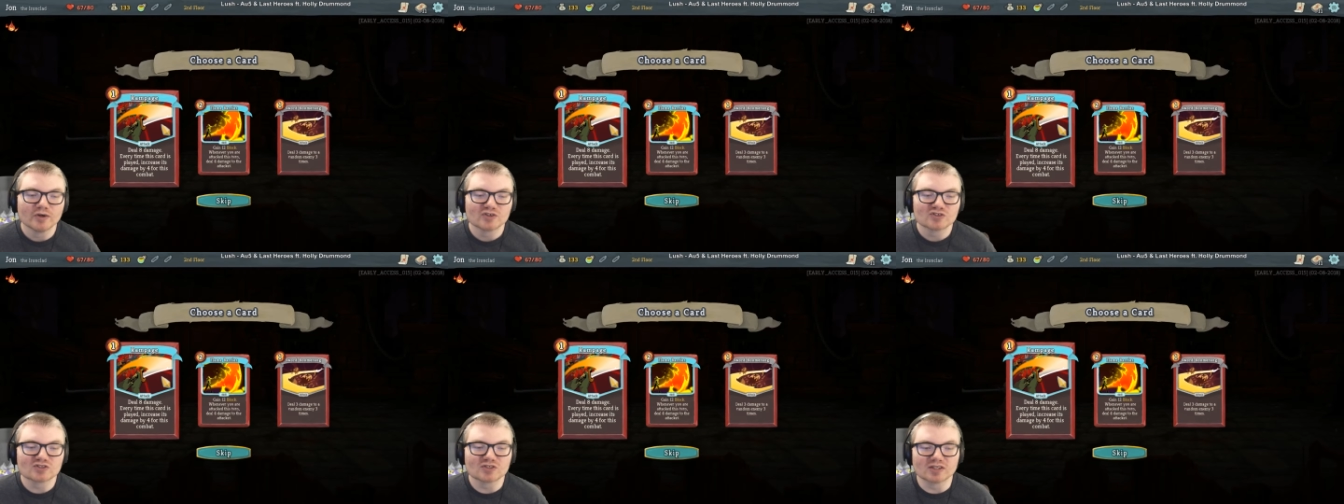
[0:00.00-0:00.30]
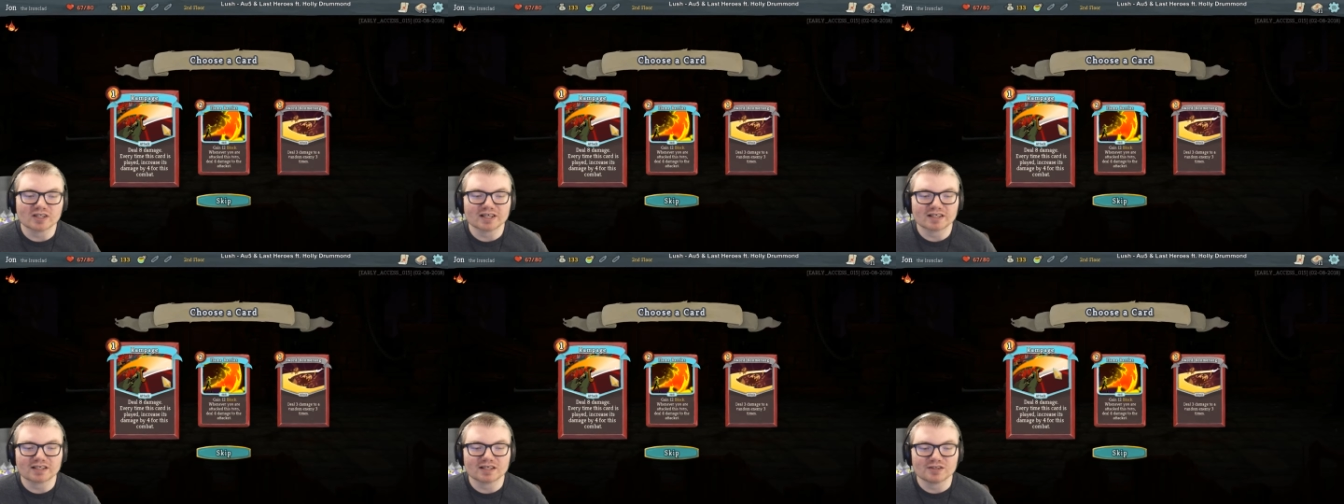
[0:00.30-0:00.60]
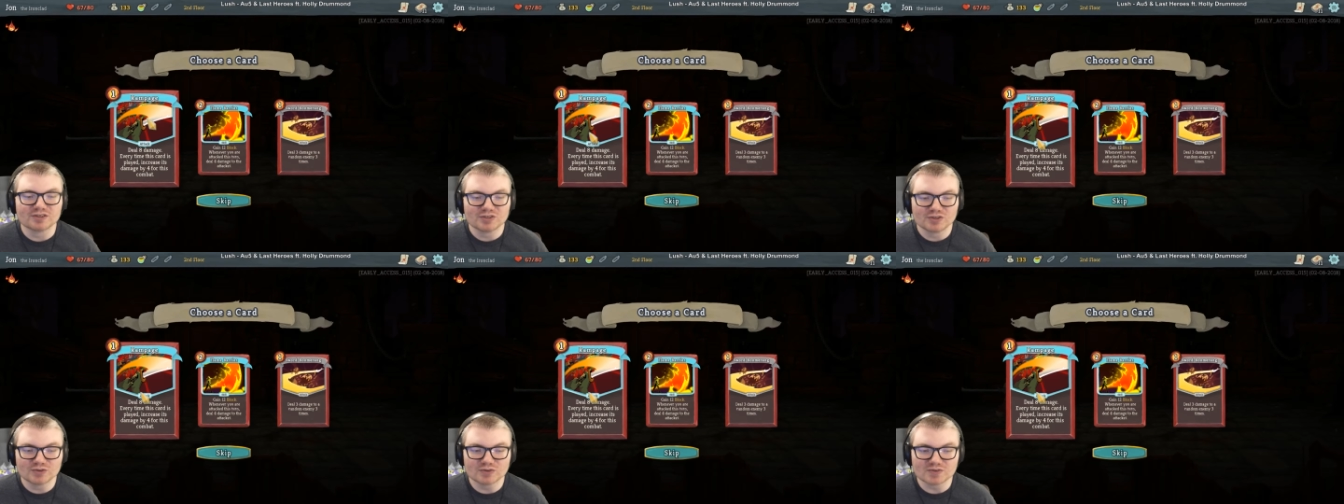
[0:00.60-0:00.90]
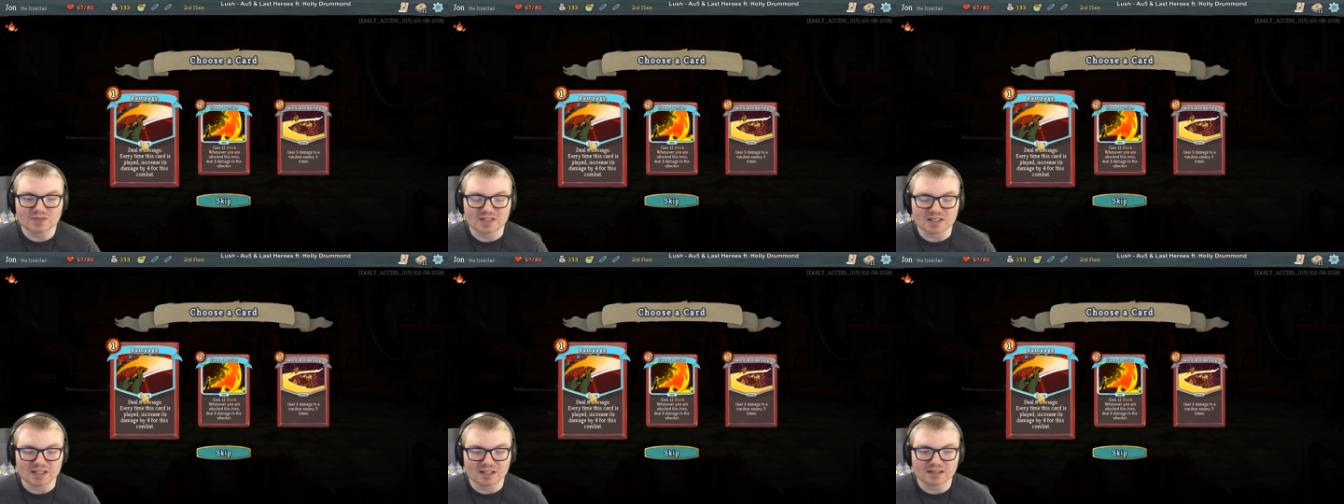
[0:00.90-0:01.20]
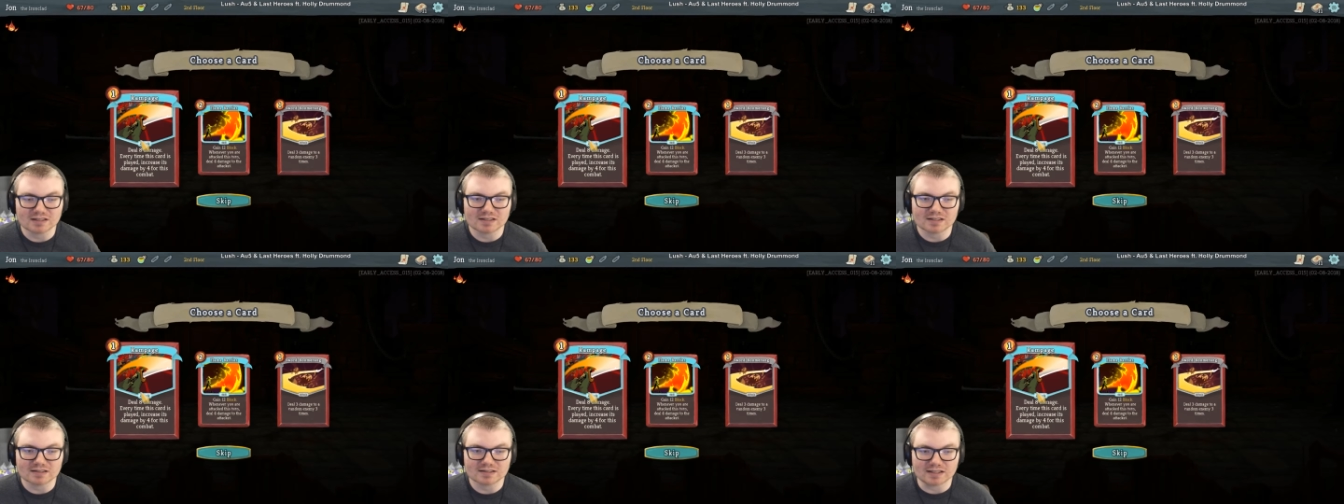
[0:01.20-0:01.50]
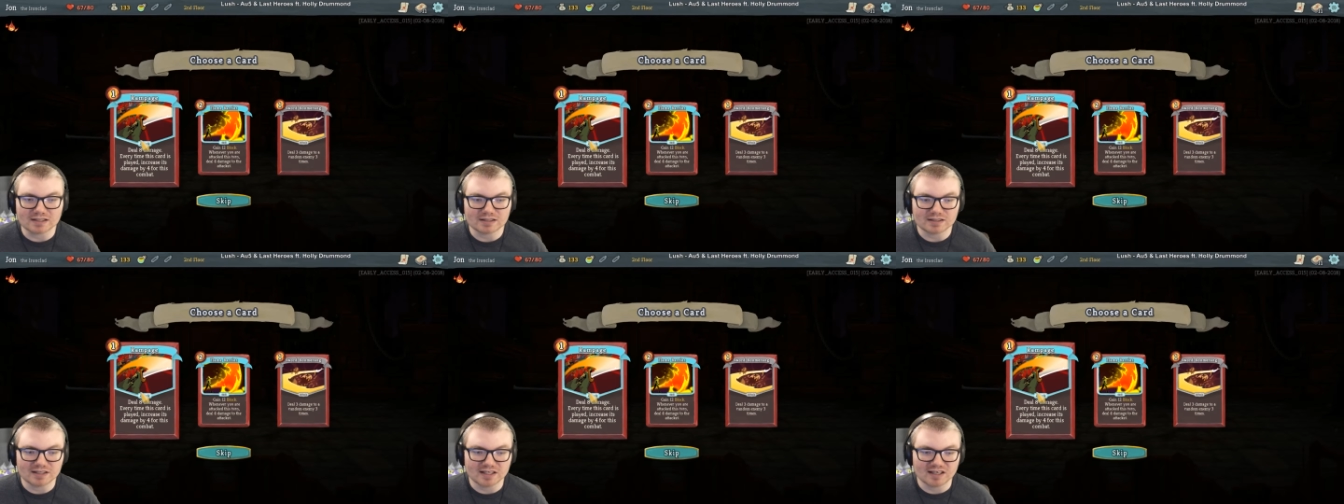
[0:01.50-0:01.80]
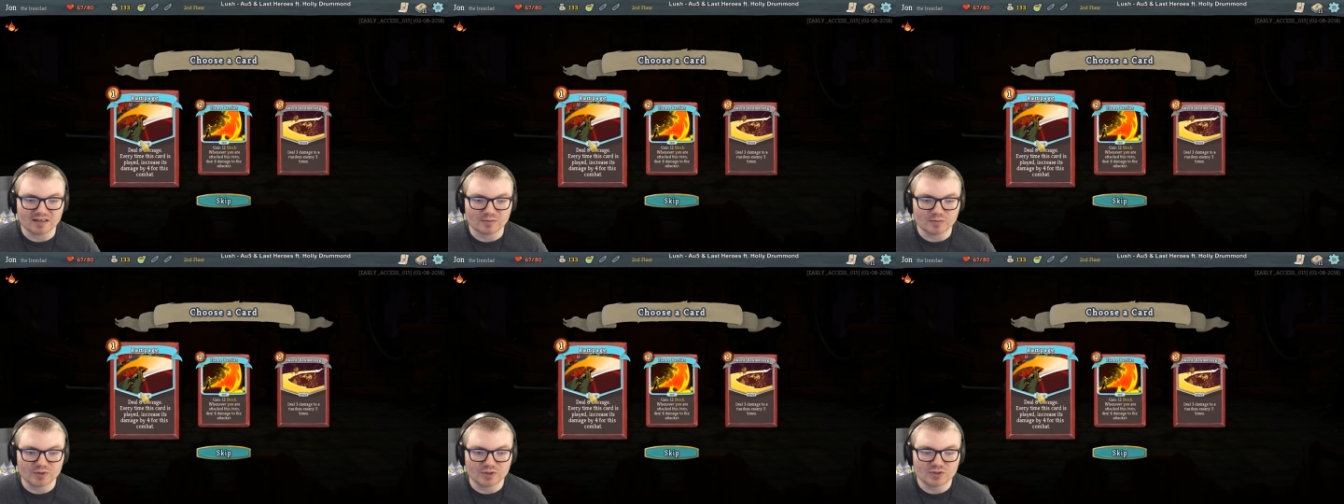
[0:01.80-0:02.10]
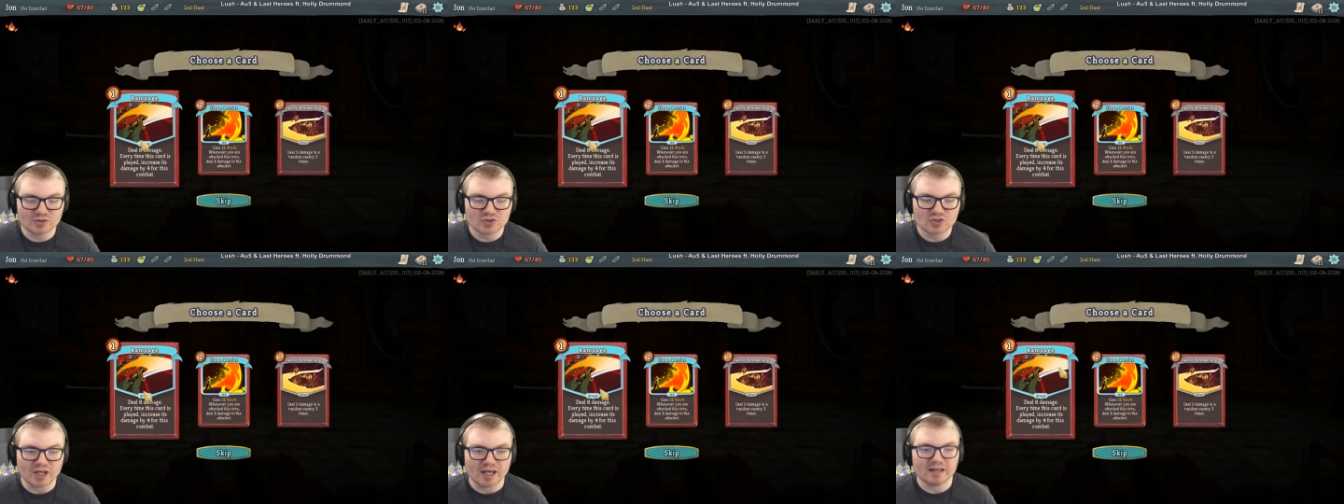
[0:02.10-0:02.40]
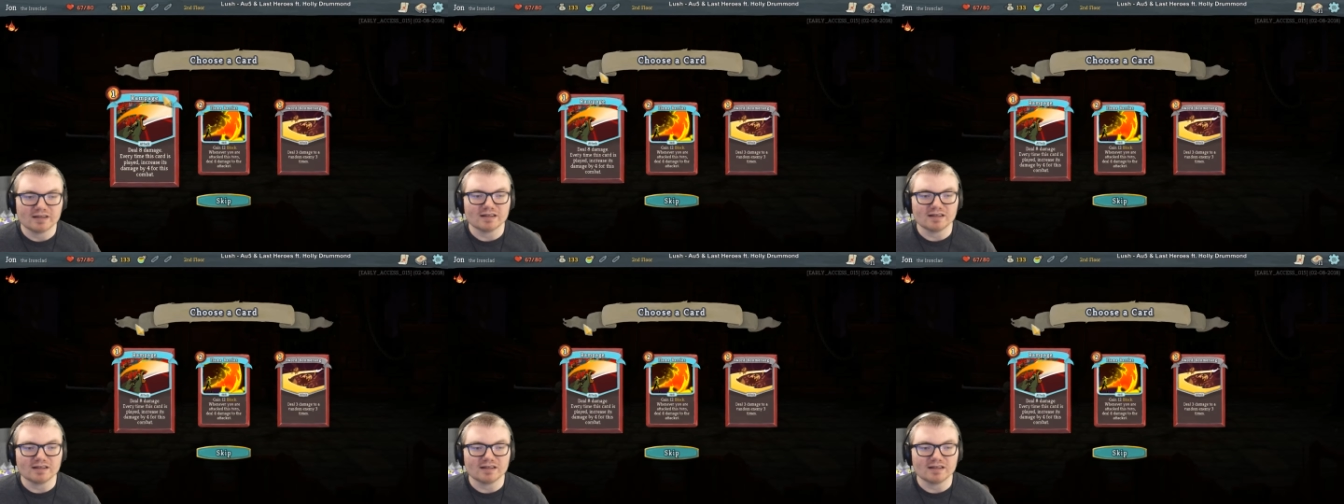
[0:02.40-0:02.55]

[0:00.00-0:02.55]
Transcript: so like I use it, it does 8 damage.